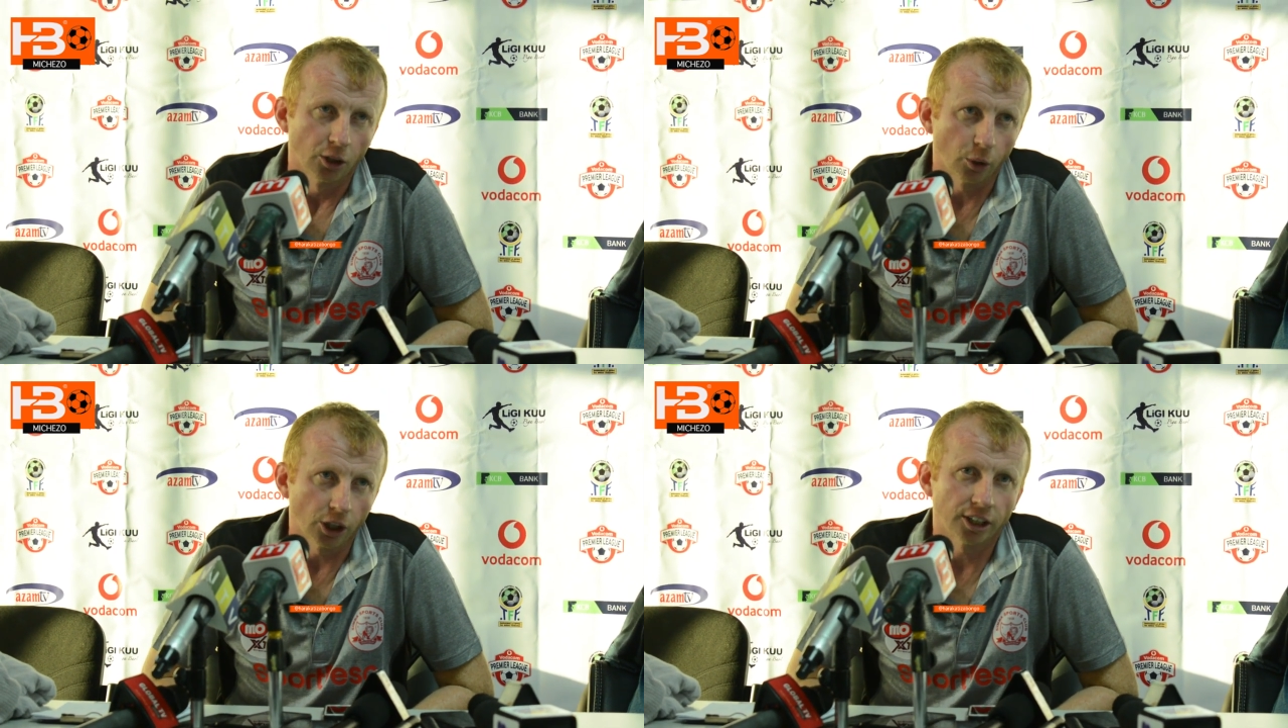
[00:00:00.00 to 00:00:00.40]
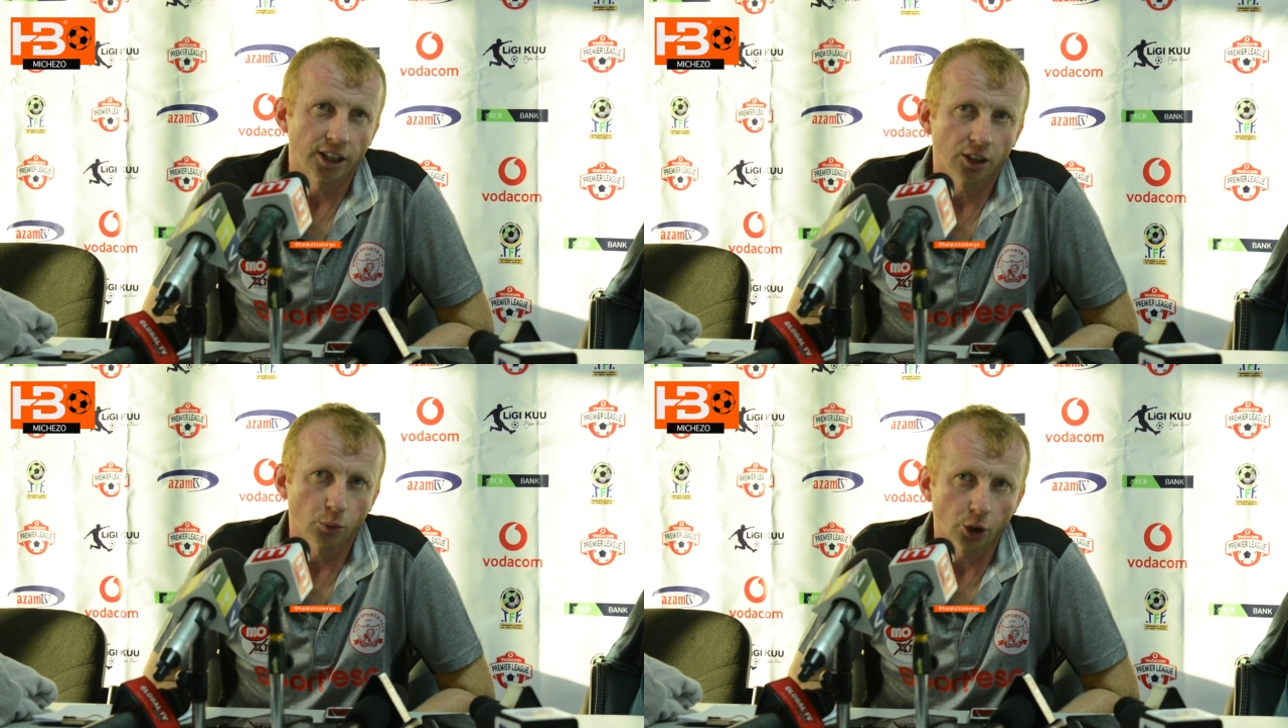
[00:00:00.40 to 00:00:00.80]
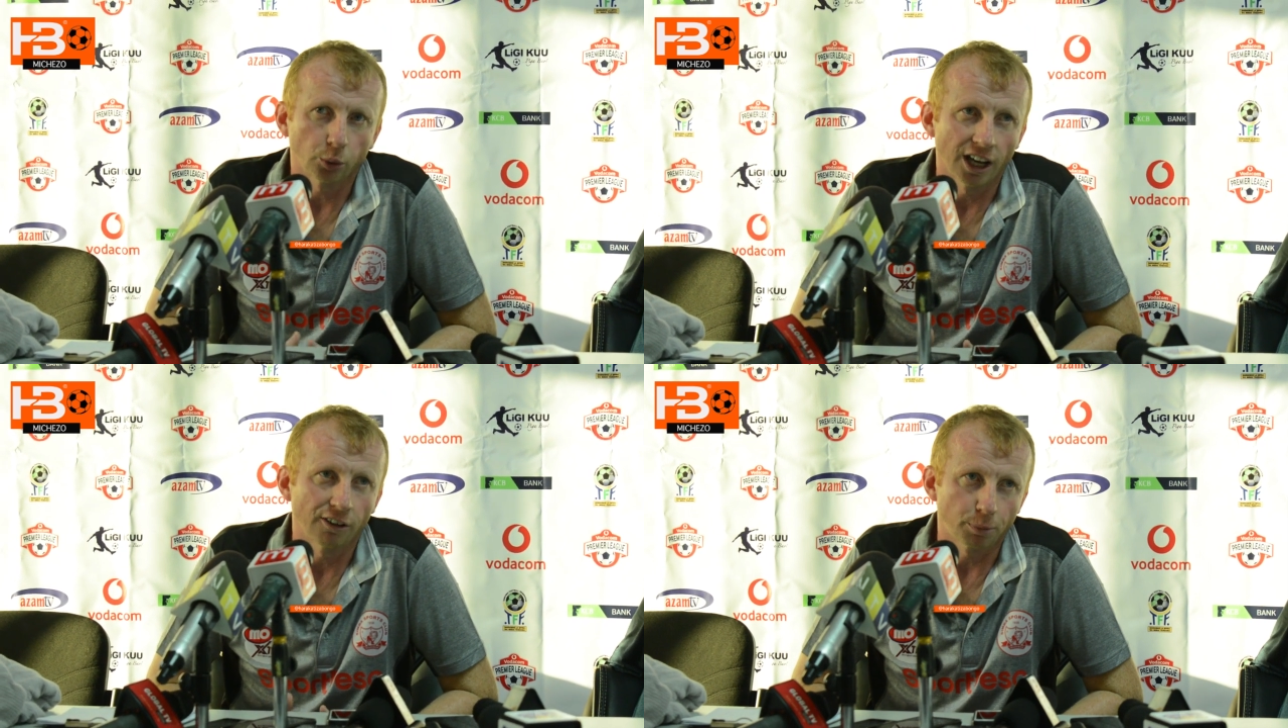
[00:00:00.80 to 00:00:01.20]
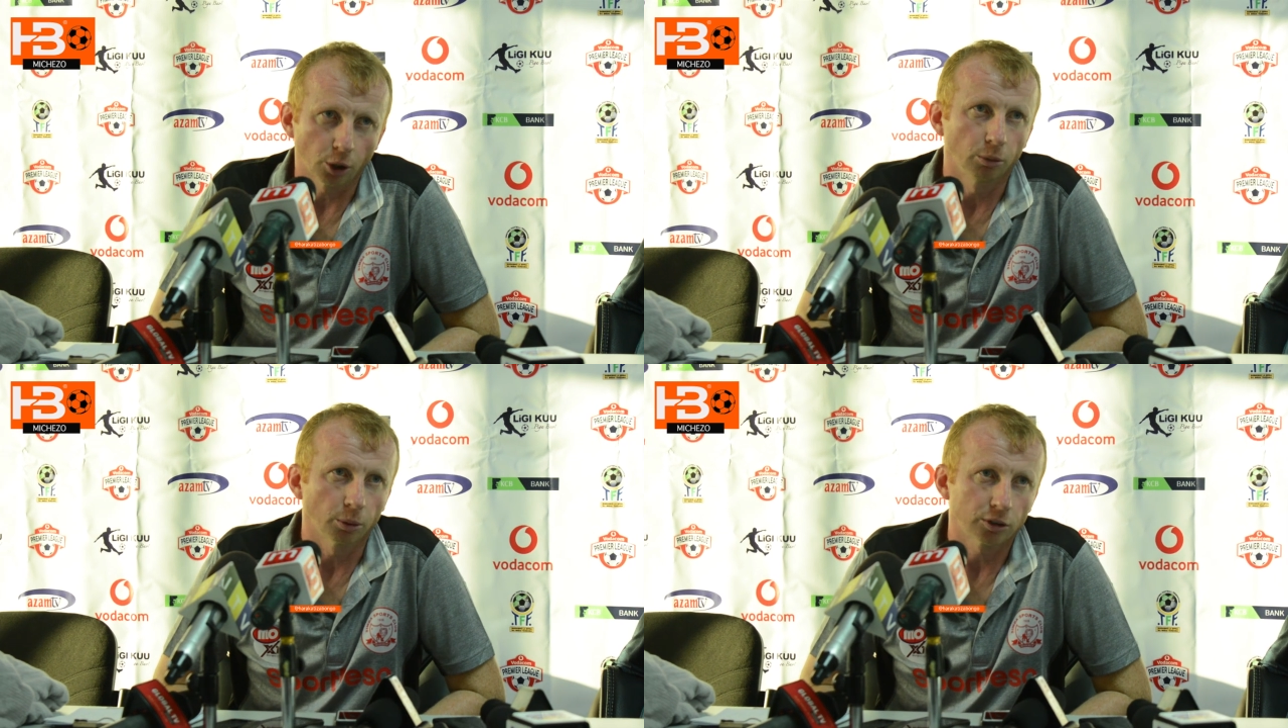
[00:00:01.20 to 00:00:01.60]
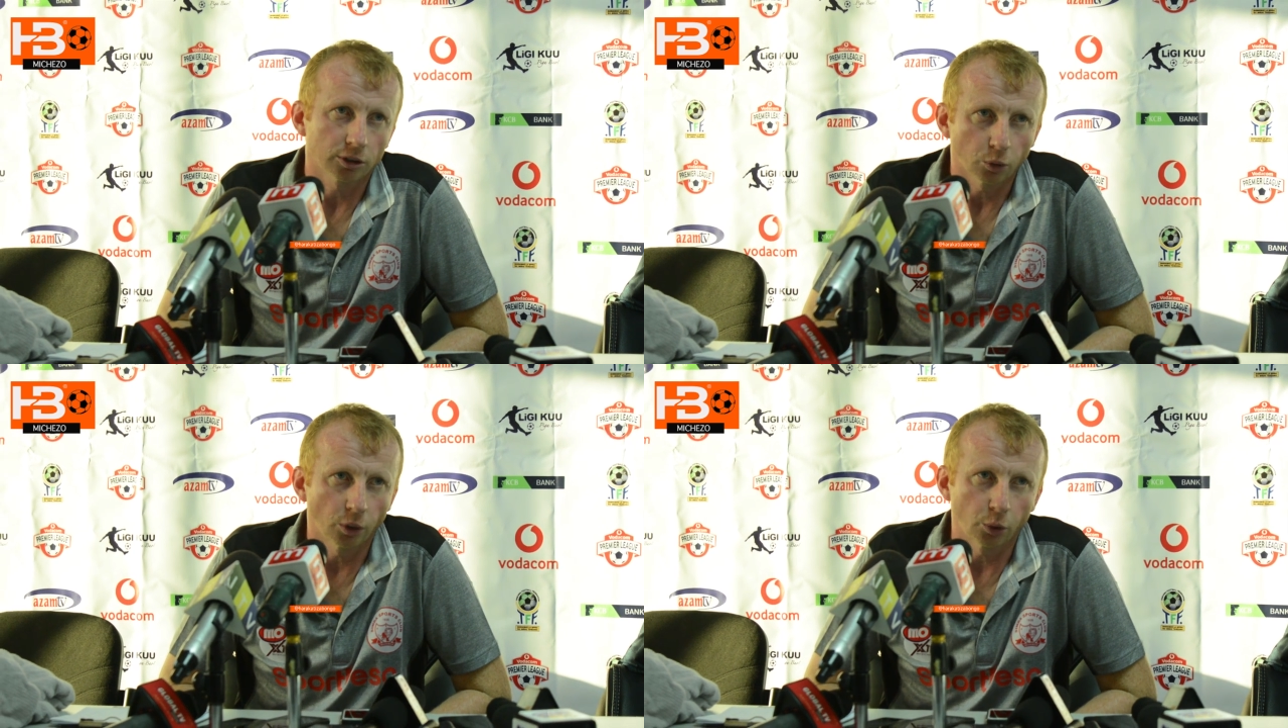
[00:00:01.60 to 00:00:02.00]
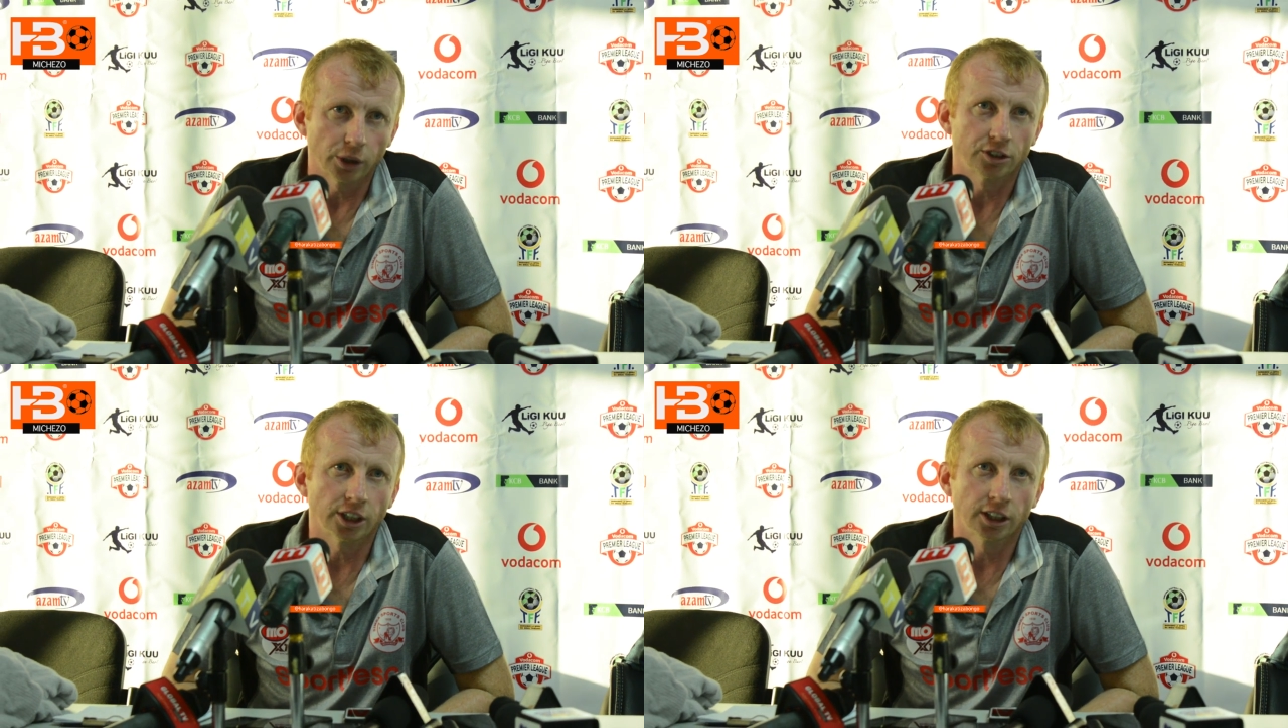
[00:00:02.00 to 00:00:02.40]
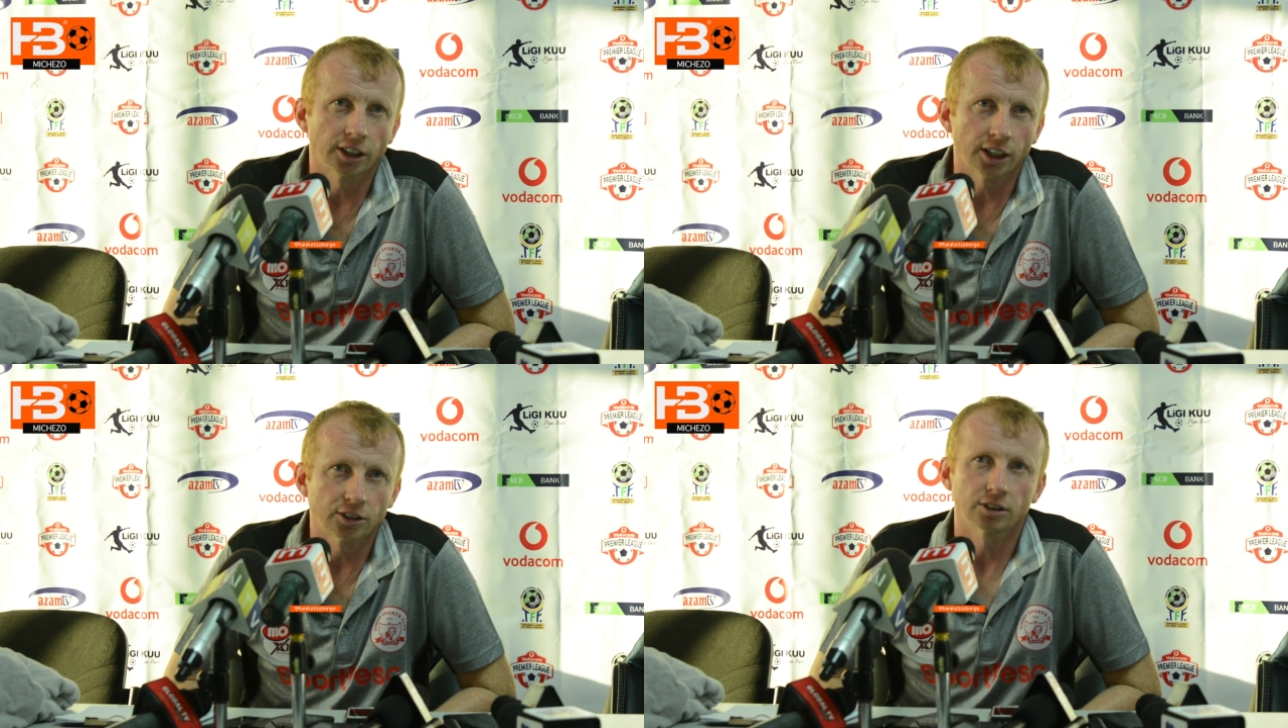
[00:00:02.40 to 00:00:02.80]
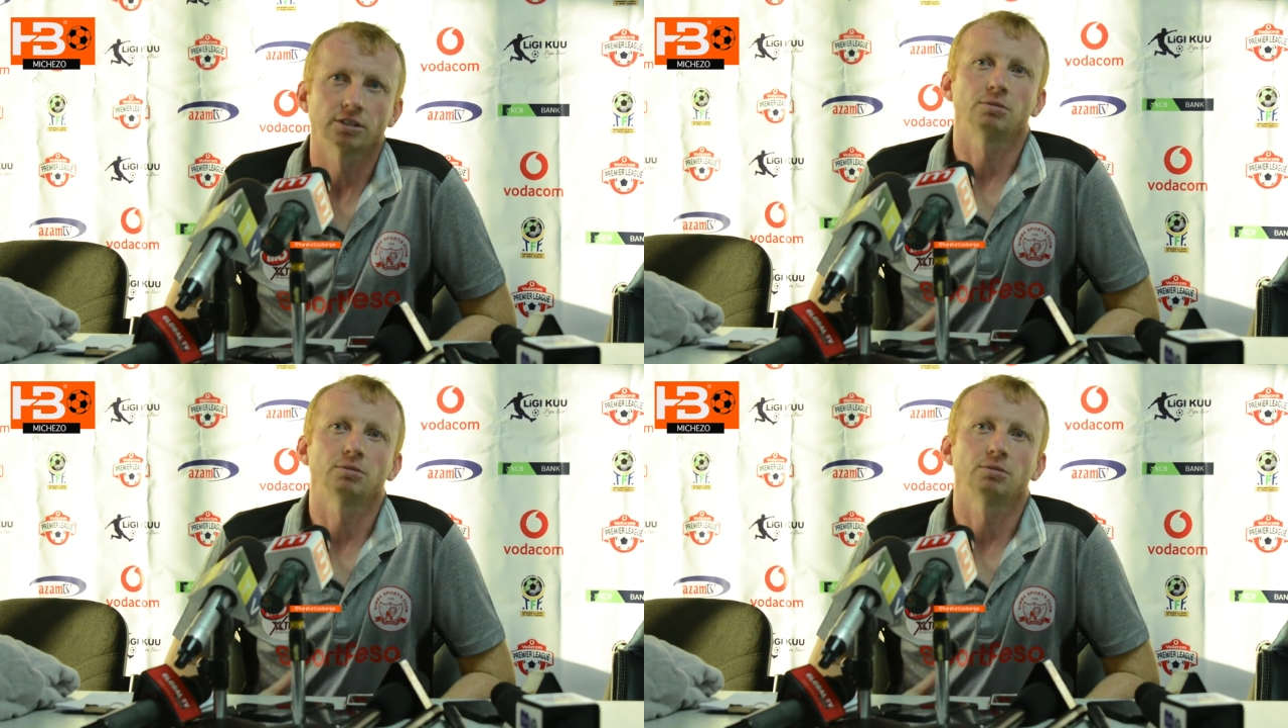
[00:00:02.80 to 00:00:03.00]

where we have problems, where we think that